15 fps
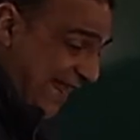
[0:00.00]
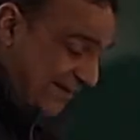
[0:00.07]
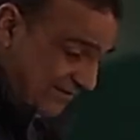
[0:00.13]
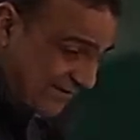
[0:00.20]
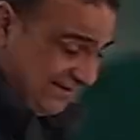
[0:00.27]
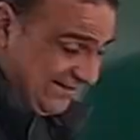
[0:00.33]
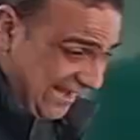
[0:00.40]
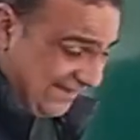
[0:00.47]

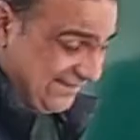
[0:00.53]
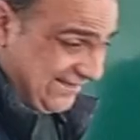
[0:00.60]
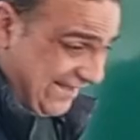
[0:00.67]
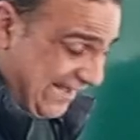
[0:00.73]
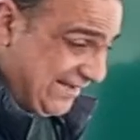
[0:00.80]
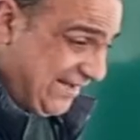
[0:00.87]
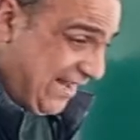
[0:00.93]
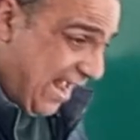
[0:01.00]
that
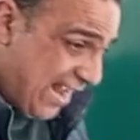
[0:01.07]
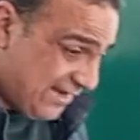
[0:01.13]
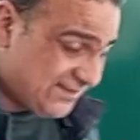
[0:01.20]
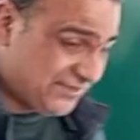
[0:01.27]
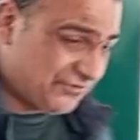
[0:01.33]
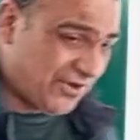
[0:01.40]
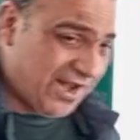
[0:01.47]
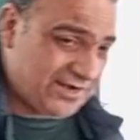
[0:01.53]
can
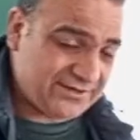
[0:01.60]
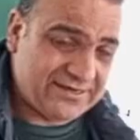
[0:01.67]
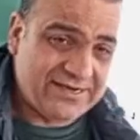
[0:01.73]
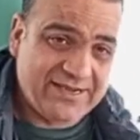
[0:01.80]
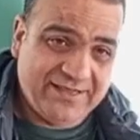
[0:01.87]
construct,